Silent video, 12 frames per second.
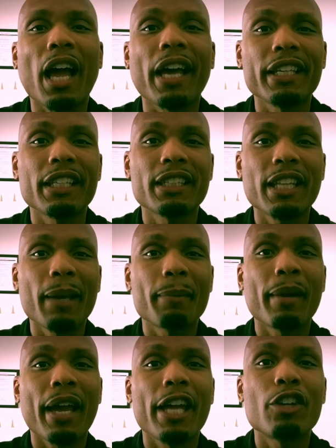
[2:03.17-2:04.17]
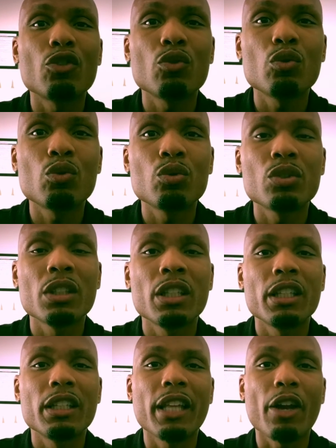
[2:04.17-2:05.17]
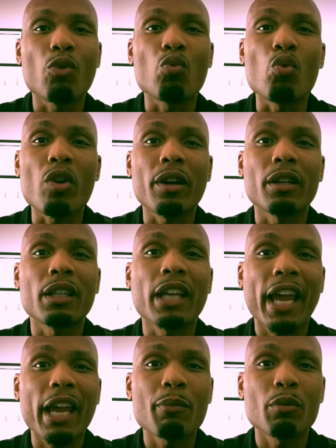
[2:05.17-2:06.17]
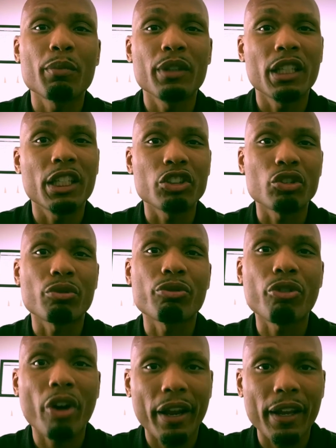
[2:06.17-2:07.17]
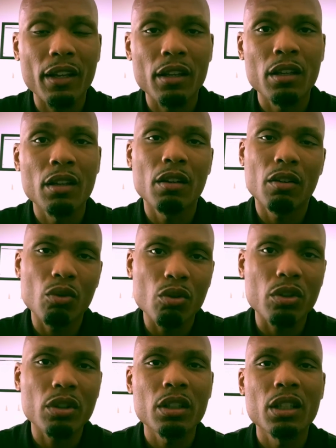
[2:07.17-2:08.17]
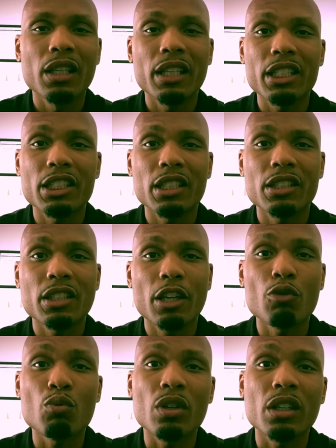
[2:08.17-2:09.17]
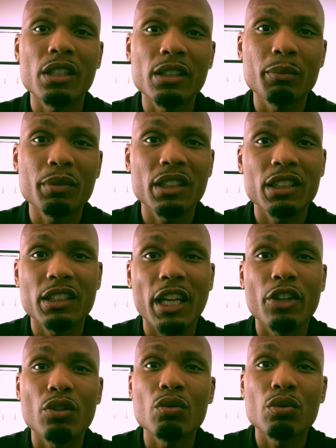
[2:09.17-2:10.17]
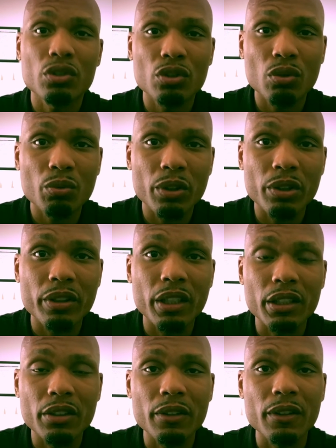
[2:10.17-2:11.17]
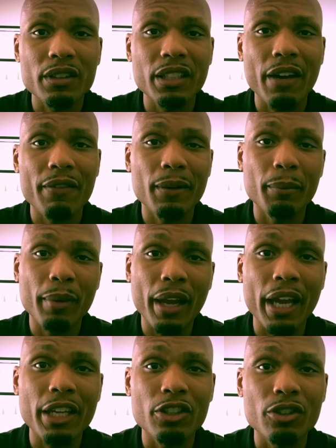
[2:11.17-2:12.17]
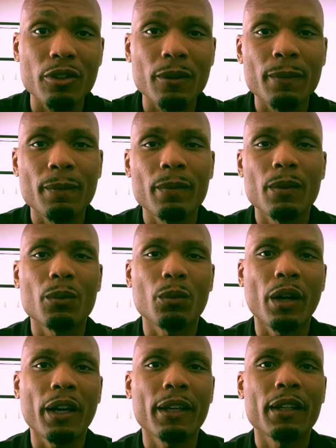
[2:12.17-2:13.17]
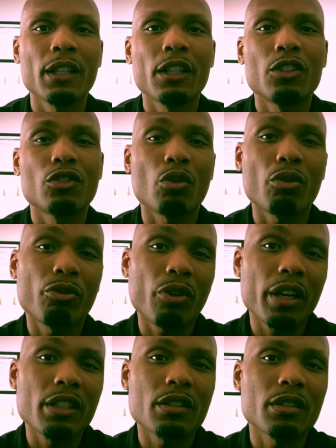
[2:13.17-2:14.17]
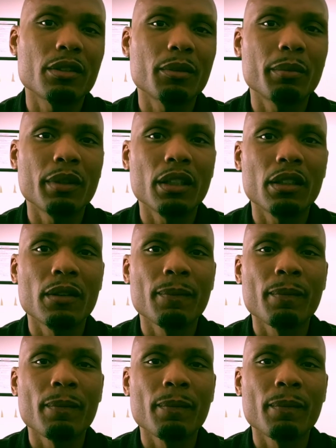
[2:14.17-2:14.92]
I get that bad news that one cable begins to fray. Or let's just say one company is not doing so well that year, it's having a bad year, right? So it frays a little bit.